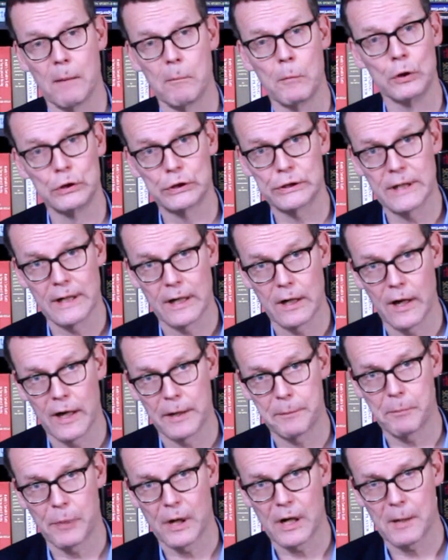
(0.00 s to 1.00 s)

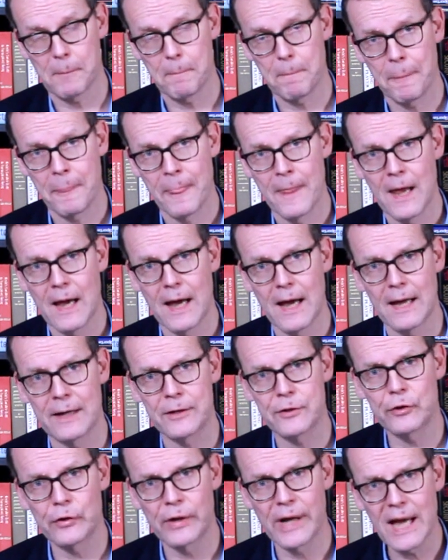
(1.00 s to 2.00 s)
Mönchengladbach,
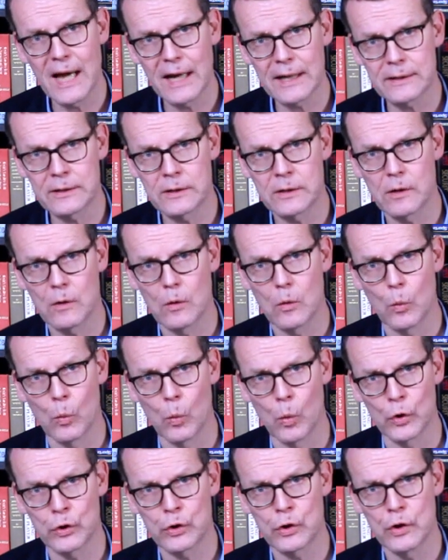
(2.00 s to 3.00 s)
and react
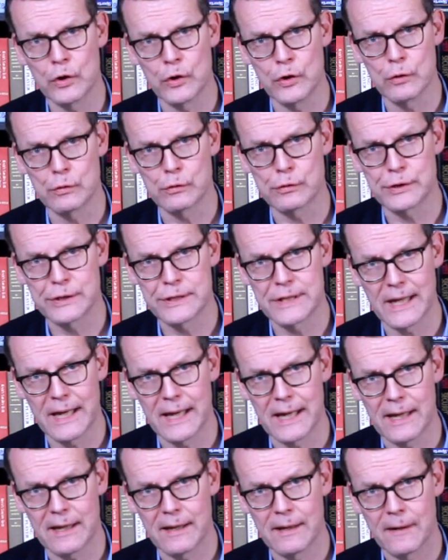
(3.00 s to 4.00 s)
what you
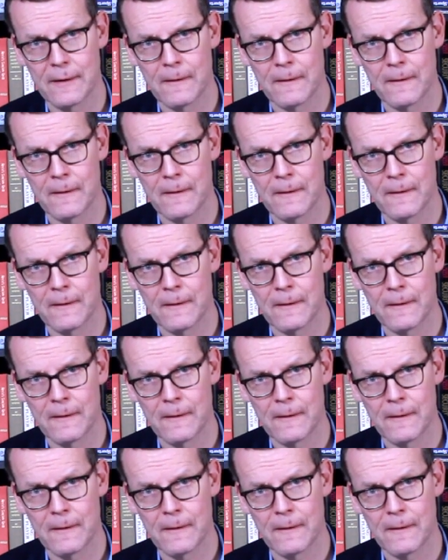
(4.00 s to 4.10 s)
see.